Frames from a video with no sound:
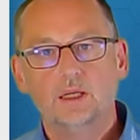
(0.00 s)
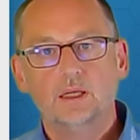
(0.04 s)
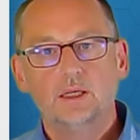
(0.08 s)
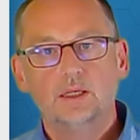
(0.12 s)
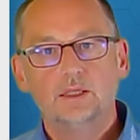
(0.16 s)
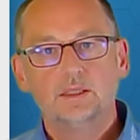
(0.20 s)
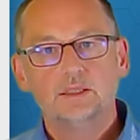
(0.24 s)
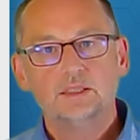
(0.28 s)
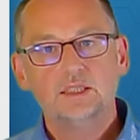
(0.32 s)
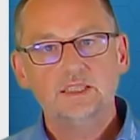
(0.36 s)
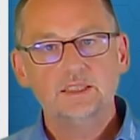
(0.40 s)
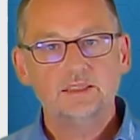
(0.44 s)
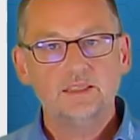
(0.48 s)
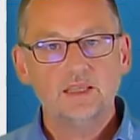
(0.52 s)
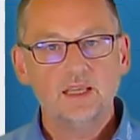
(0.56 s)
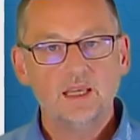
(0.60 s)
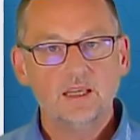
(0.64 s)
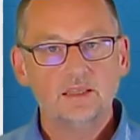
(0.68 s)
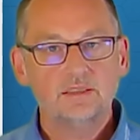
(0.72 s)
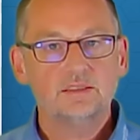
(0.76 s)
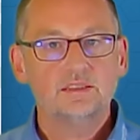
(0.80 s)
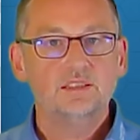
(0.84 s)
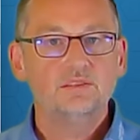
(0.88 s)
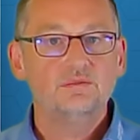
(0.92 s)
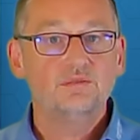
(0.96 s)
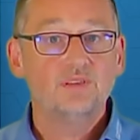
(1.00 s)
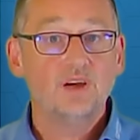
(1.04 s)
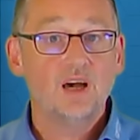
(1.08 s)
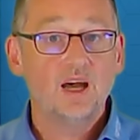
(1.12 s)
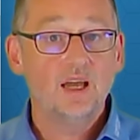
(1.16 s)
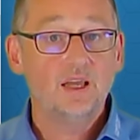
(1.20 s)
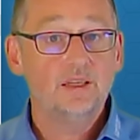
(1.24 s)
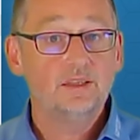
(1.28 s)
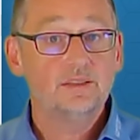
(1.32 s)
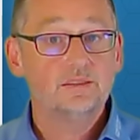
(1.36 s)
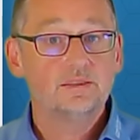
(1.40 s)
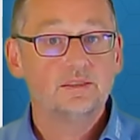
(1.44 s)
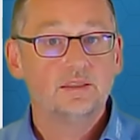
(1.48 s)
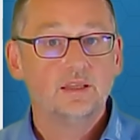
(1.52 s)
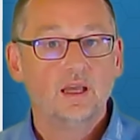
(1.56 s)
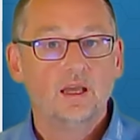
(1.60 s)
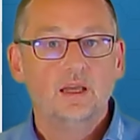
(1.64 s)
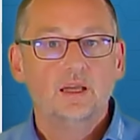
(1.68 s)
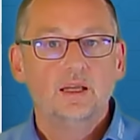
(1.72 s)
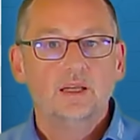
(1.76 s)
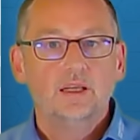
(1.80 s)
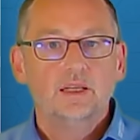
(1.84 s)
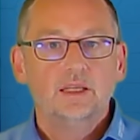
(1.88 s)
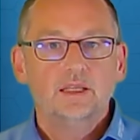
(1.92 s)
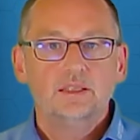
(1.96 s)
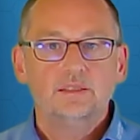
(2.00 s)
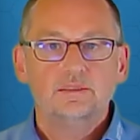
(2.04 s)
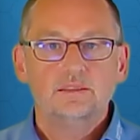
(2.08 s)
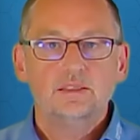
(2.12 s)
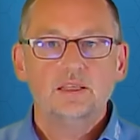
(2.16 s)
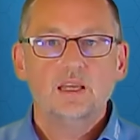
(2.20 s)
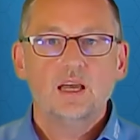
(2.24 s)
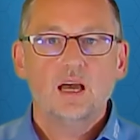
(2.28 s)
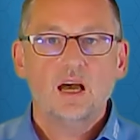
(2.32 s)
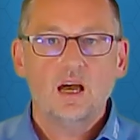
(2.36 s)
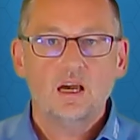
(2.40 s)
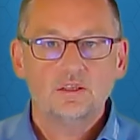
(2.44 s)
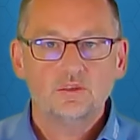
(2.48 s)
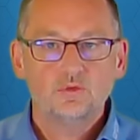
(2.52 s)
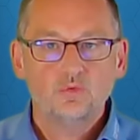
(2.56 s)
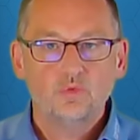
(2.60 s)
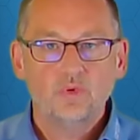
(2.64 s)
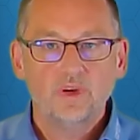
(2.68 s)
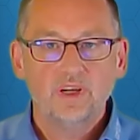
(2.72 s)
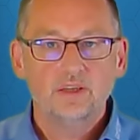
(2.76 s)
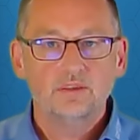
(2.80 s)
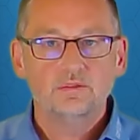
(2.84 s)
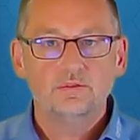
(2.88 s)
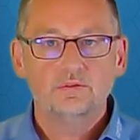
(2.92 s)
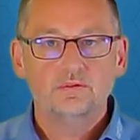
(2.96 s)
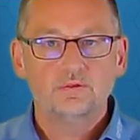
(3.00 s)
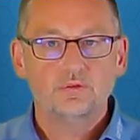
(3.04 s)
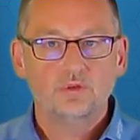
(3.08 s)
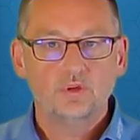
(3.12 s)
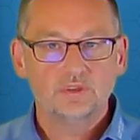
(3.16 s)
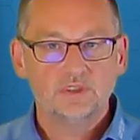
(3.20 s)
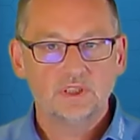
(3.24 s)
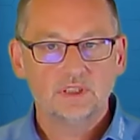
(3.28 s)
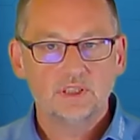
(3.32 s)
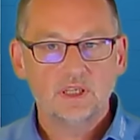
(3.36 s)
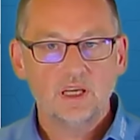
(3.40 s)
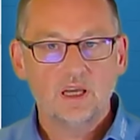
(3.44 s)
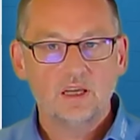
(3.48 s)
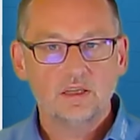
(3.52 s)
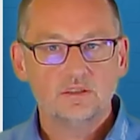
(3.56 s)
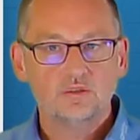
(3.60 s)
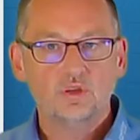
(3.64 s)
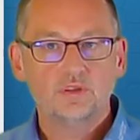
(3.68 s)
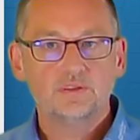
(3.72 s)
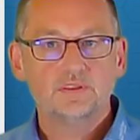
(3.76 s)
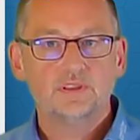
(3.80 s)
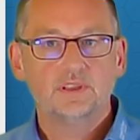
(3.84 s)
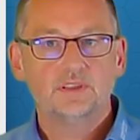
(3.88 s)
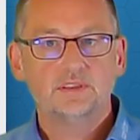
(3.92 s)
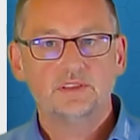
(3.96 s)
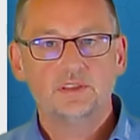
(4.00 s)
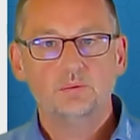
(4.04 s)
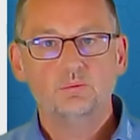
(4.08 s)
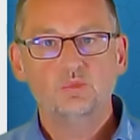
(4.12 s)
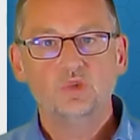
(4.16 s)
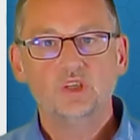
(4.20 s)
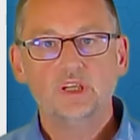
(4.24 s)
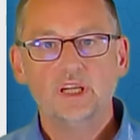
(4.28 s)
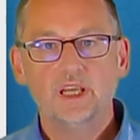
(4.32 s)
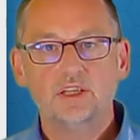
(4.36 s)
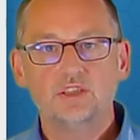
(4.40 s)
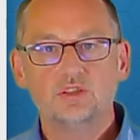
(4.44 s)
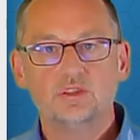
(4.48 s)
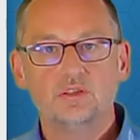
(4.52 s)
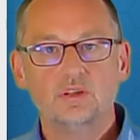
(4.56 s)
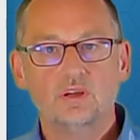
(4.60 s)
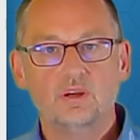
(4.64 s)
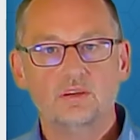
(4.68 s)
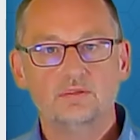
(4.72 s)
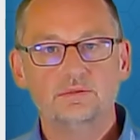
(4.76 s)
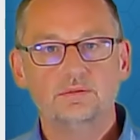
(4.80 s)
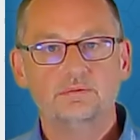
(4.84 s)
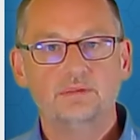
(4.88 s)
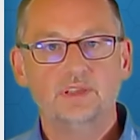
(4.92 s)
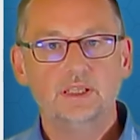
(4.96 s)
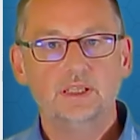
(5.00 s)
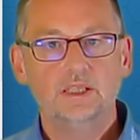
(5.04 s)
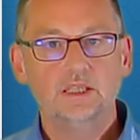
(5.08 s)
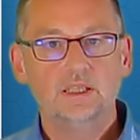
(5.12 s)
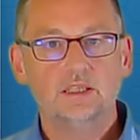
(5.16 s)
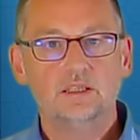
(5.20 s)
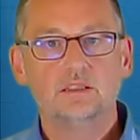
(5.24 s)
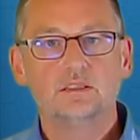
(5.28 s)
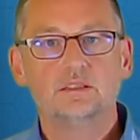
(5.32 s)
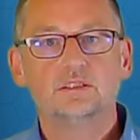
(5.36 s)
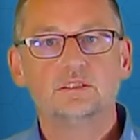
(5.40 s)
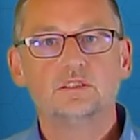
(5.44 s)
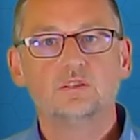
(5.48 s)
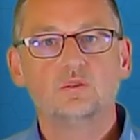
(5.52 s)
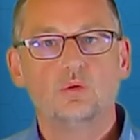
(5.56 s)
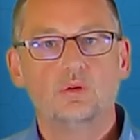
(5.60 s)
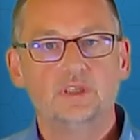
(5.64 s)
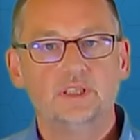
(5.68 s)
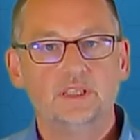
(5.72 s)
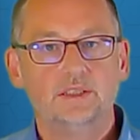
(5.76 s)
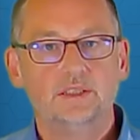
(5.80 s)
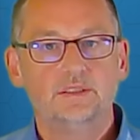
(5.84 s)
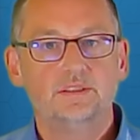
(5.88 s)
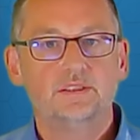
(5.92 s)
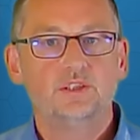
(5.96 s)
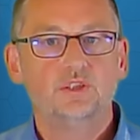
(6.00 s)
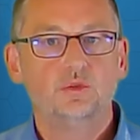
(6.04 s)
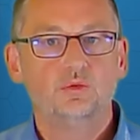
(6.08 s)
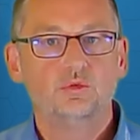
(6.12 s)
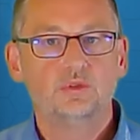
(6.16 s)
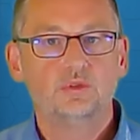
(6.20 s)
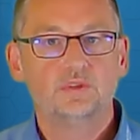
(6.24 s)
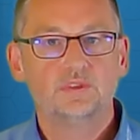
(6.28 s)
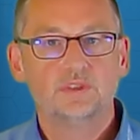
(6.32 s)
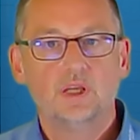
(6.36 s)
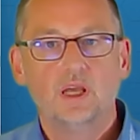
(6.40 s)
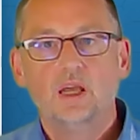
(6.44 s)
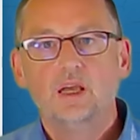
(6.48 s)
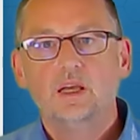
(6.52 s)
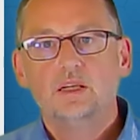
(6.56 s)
TCS device is the hardware for the diagnostic simulation of vehicles or ECUs,